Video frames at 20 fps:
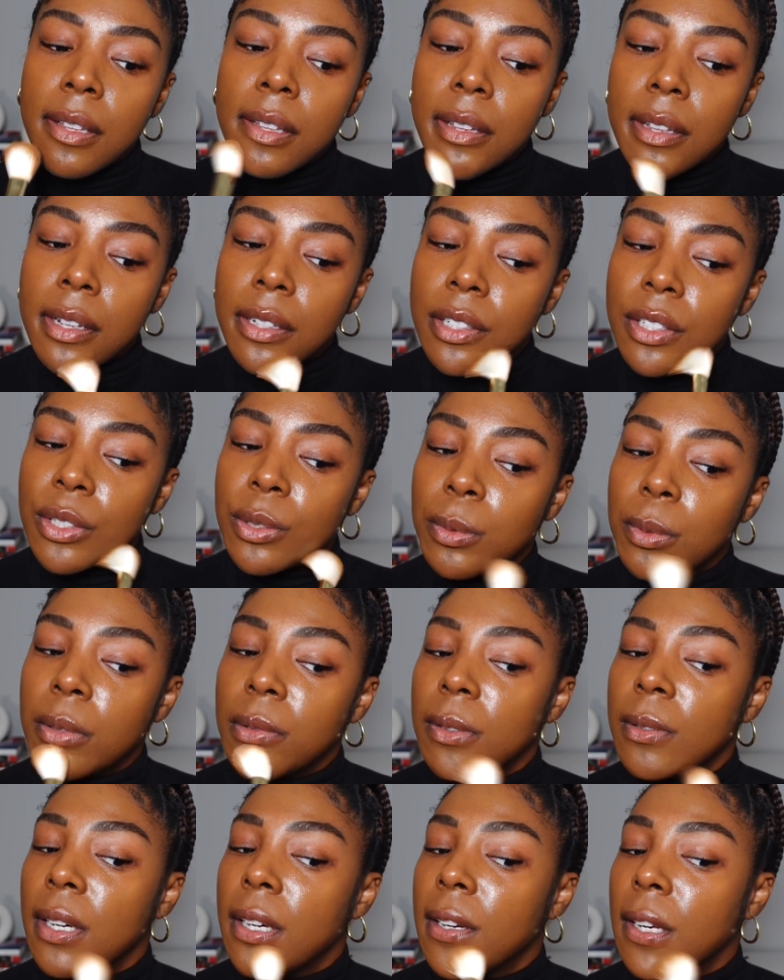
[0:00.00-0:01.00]
I just went
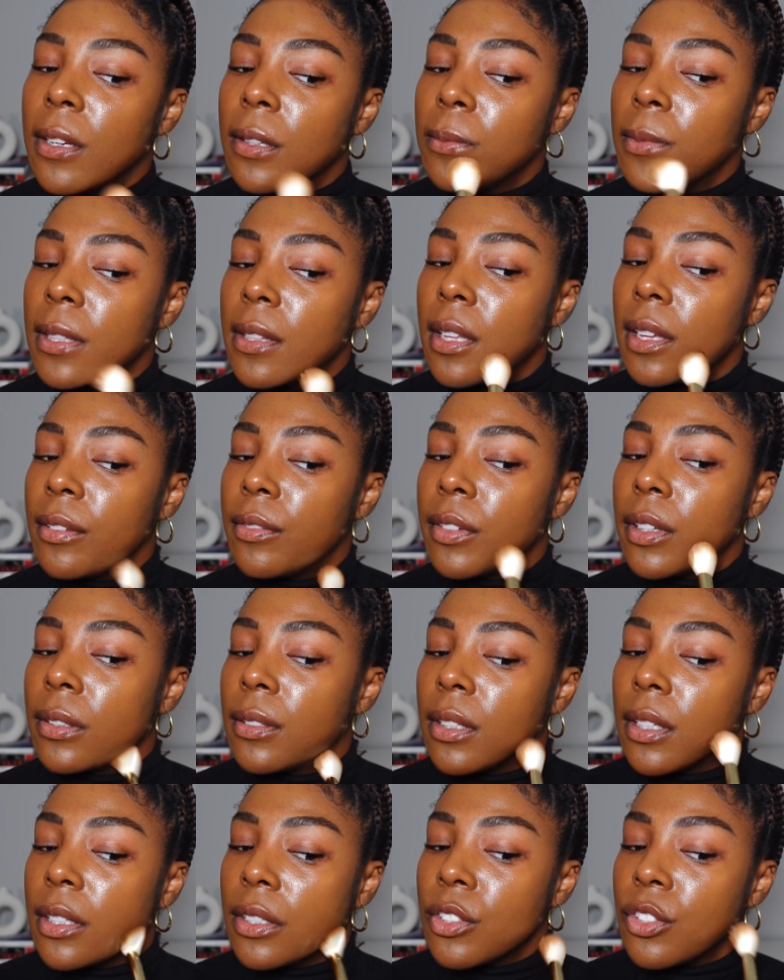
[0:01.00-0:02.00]
right in with that
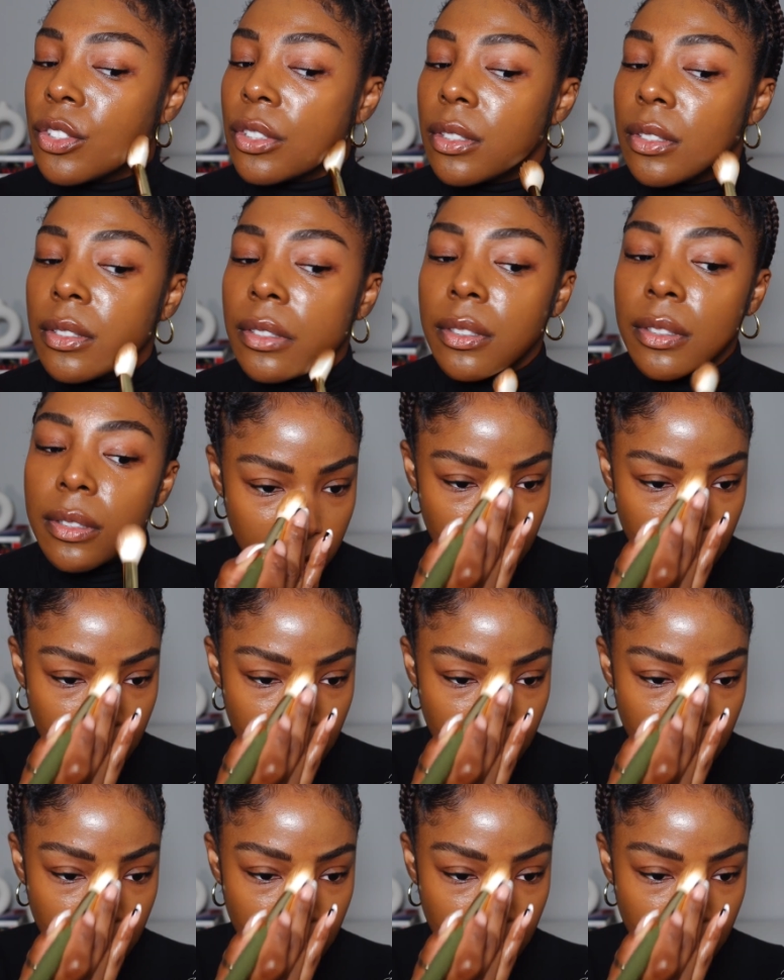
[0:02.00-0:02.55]
foundation.